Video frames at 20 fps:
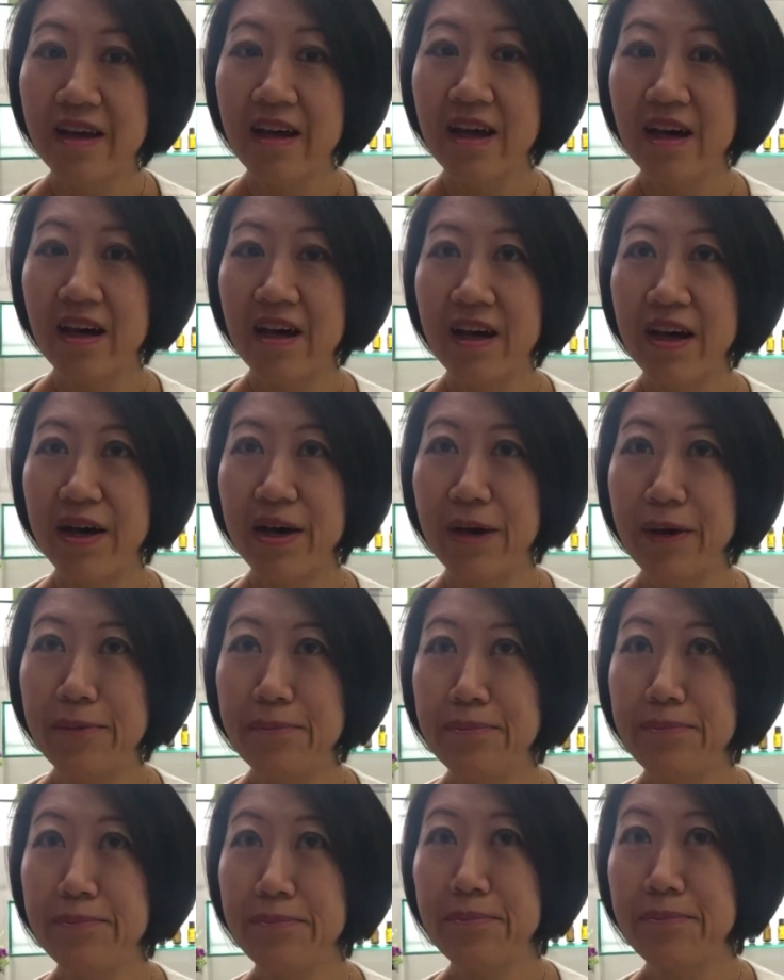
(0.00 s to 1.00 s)
Um,
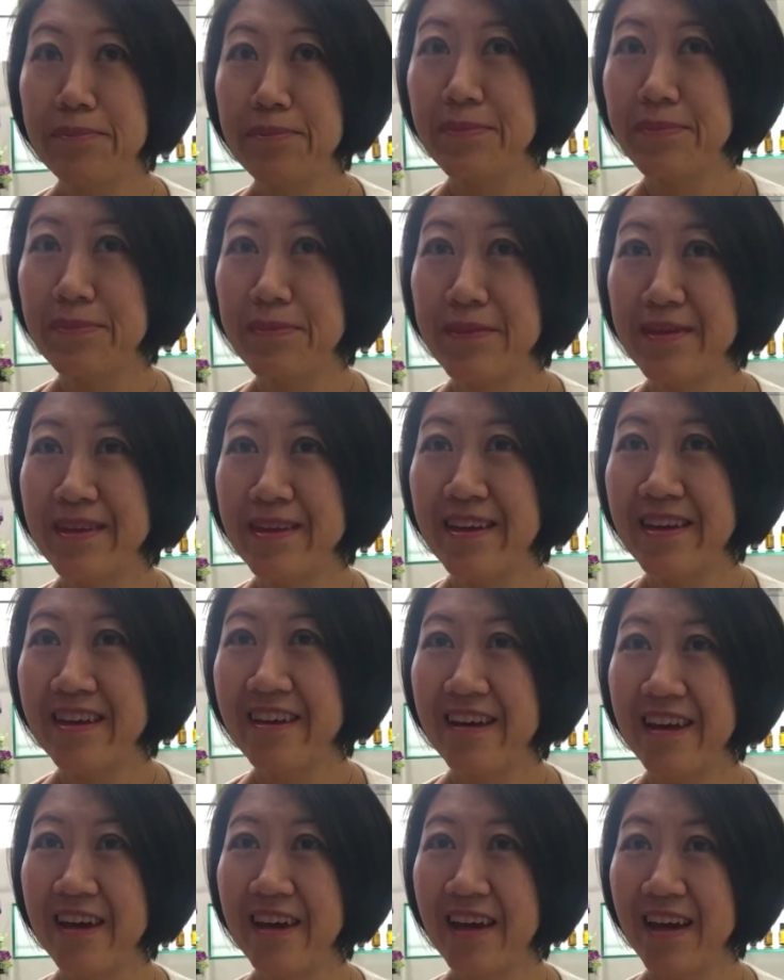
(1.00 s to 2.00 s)
Gosh!
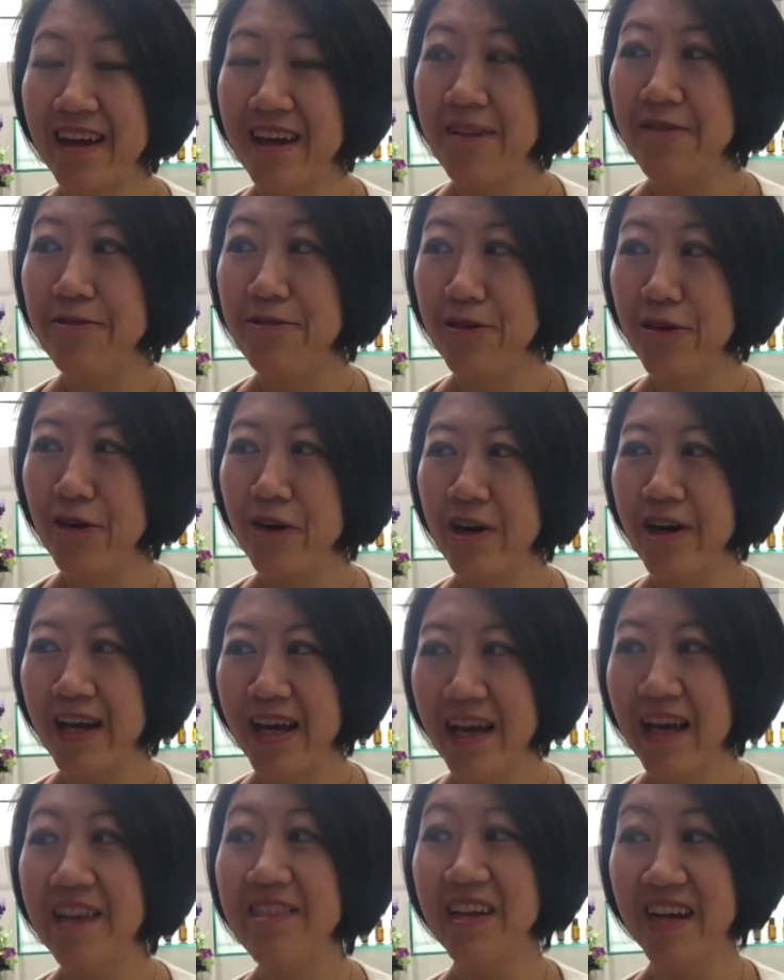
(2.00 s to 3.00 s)
Wow. Yeah, for
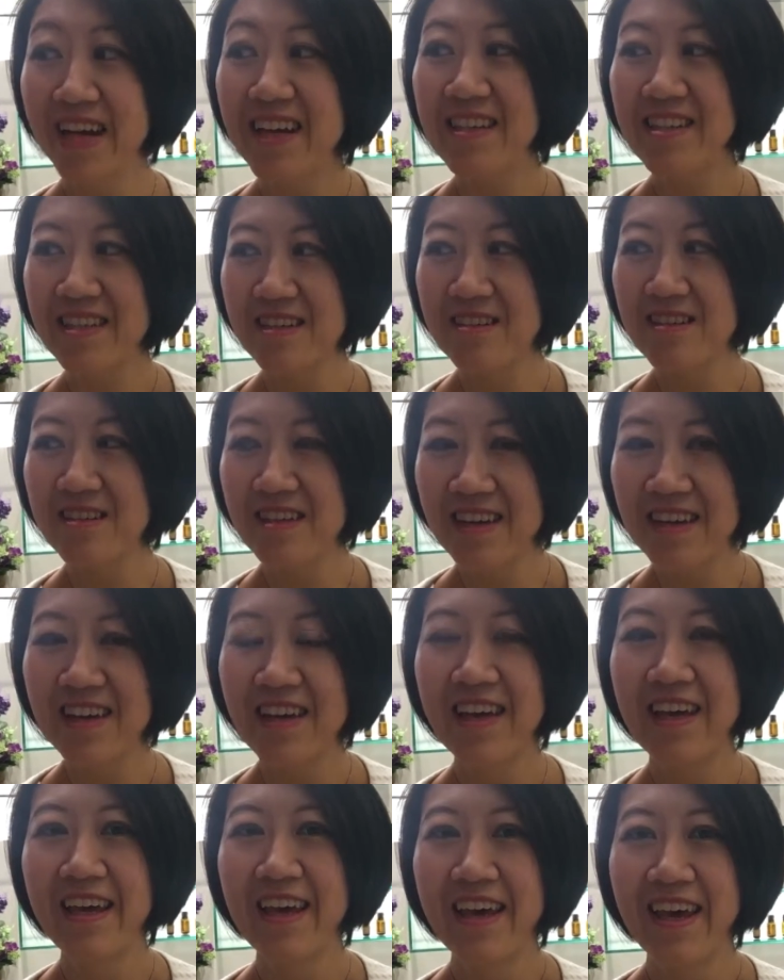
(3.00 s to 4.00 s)
a night actually. Yeah.
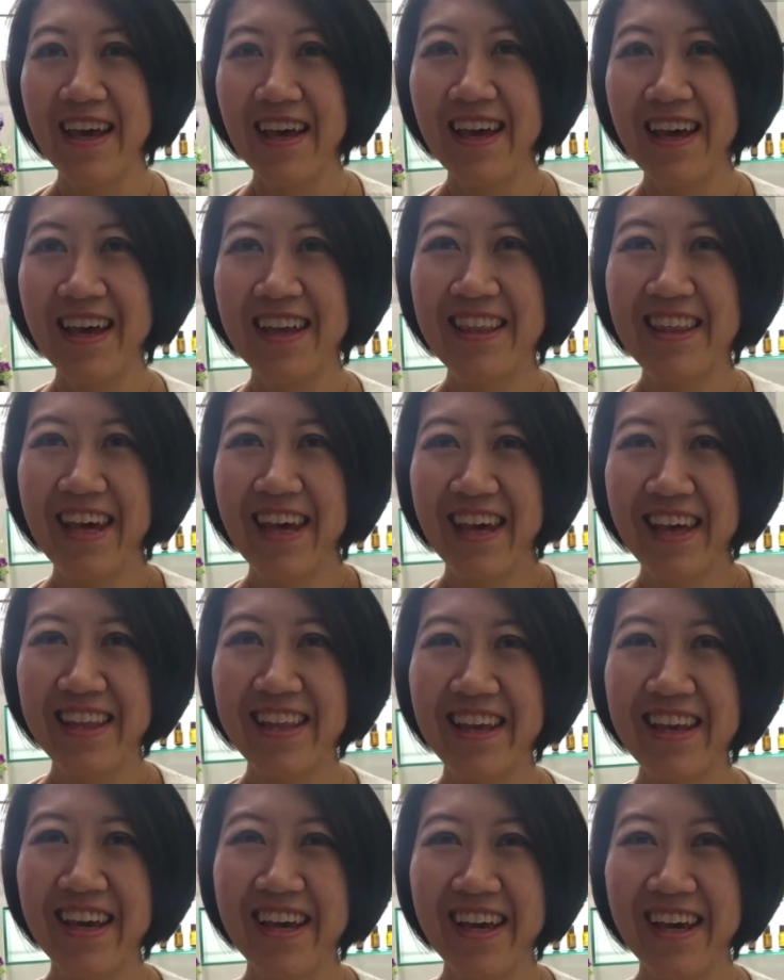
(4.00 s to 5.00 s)
Yeah. And then
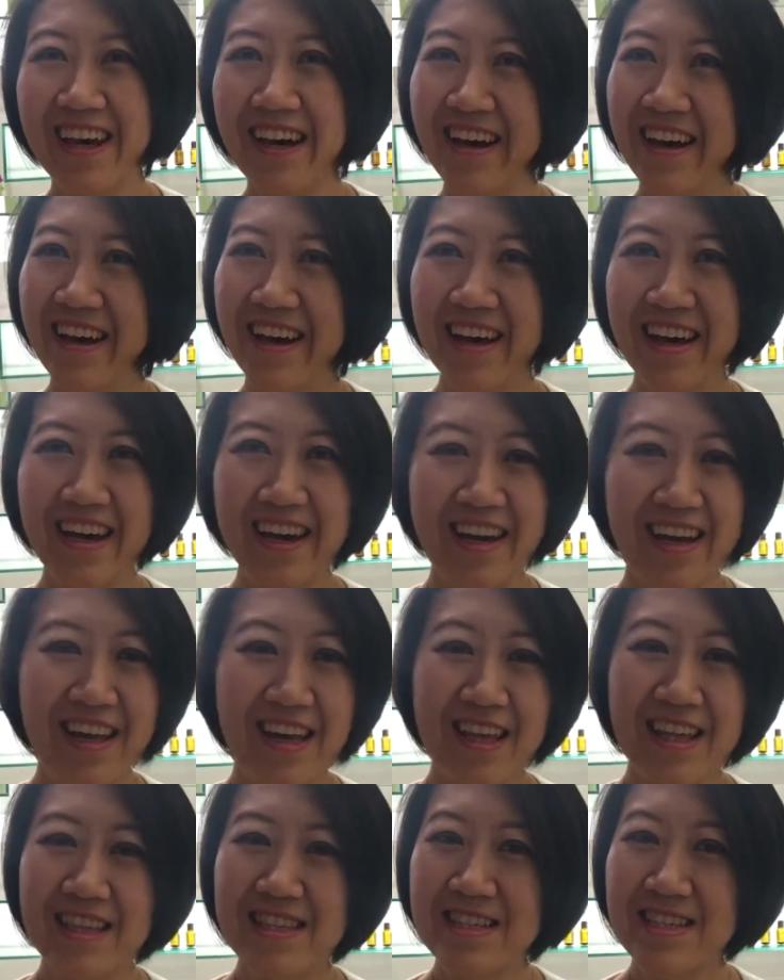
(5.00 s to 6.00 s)
uh,
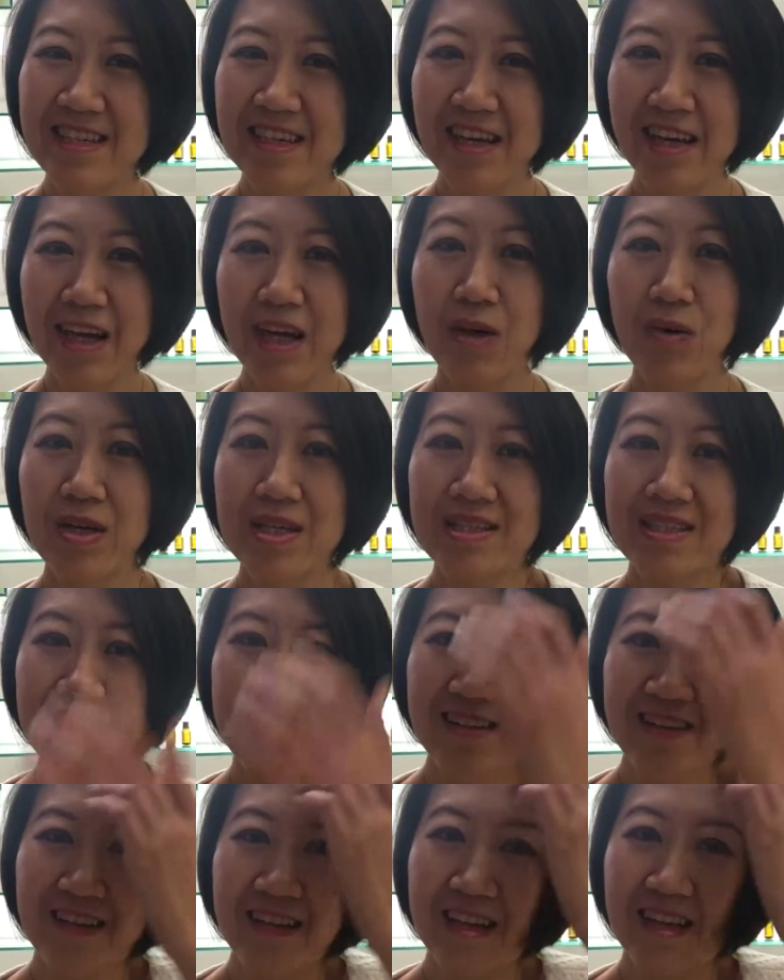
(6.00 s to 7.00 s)
it's uh, it was
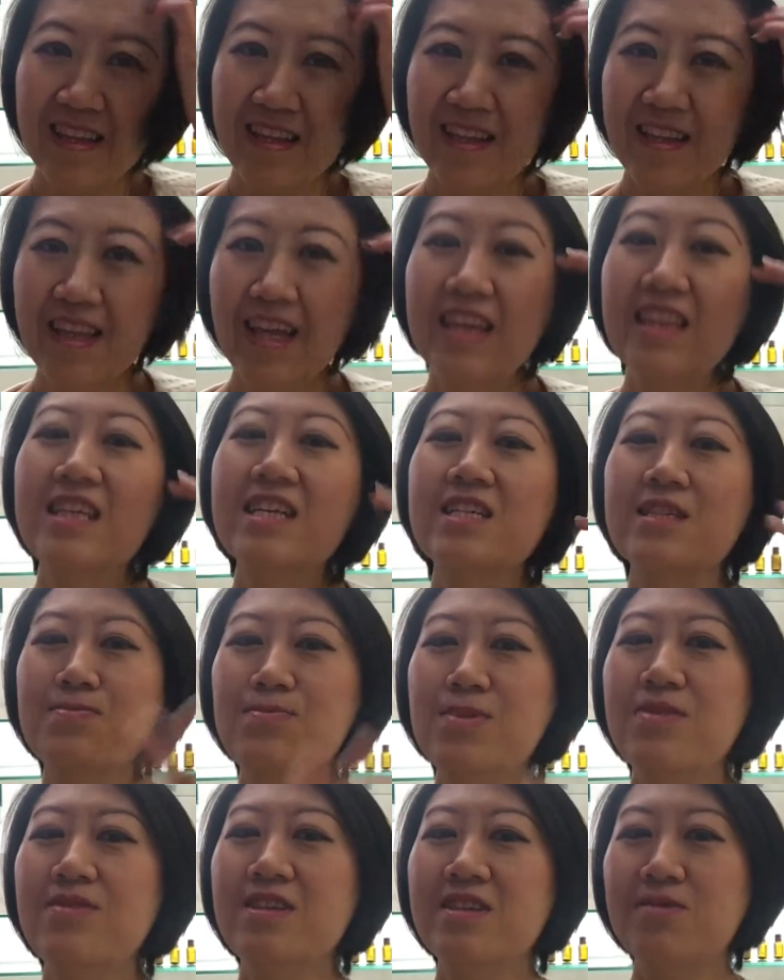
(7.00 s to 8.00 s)
an, an, an
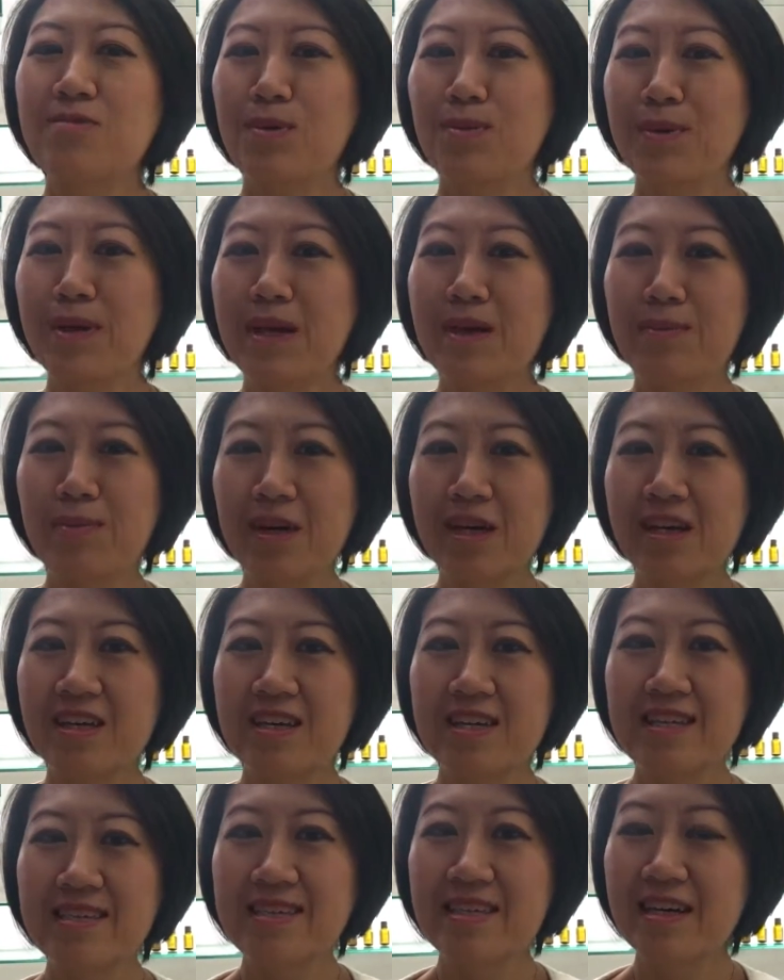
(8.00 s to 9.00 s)
experience for me
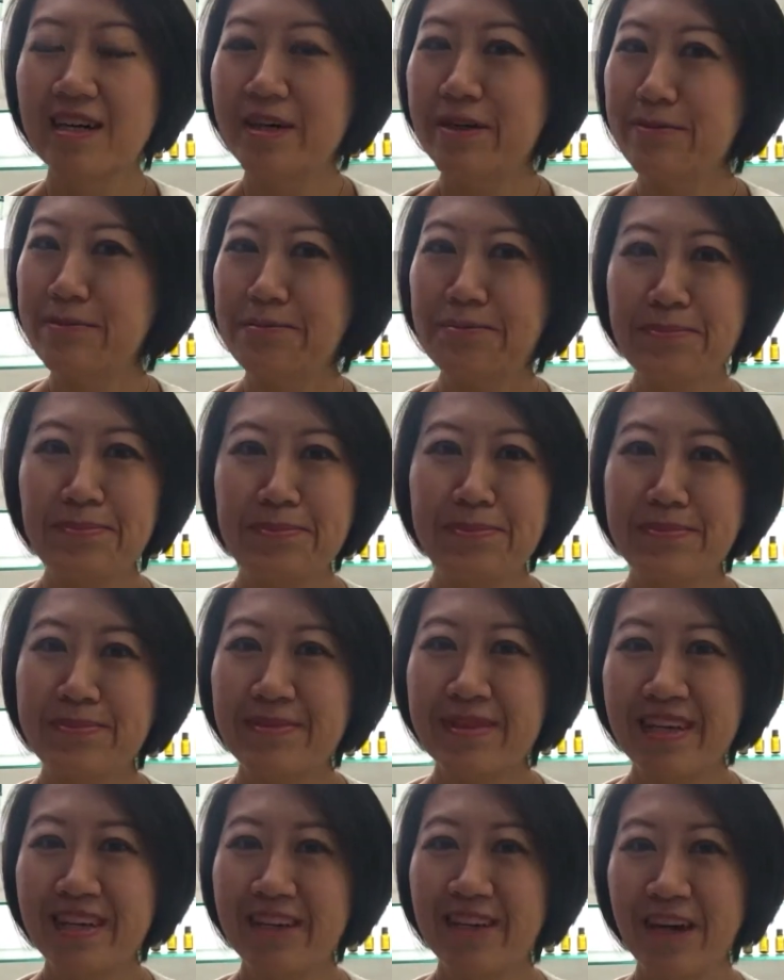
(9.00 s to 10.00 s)
because yeah. um,
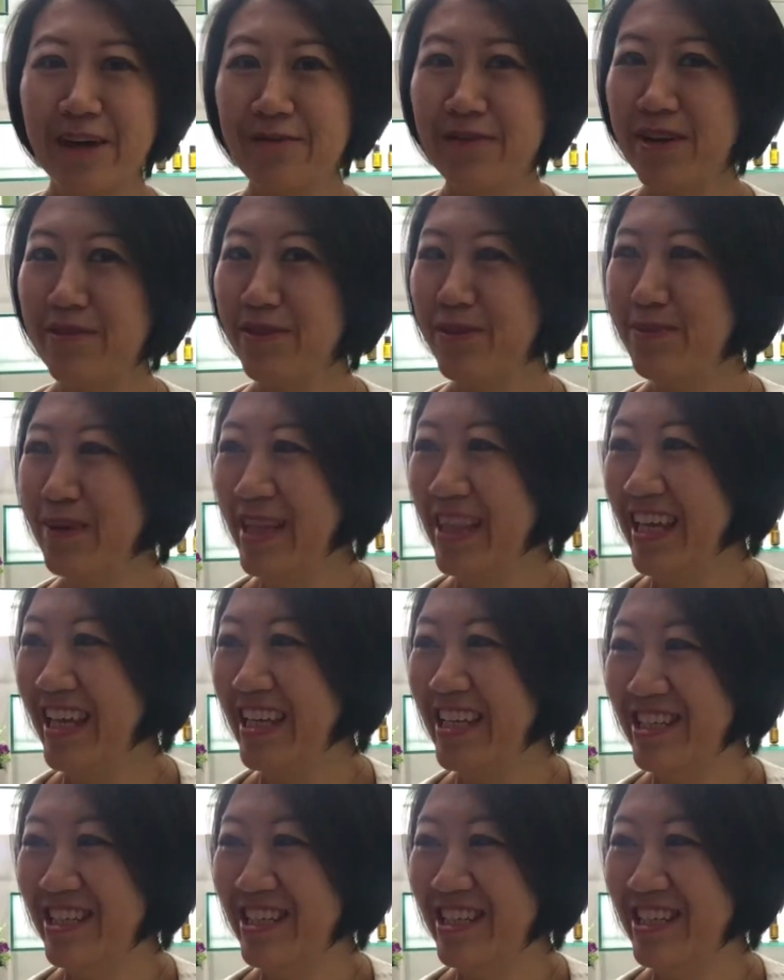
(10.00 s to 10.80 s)
you know I've never been in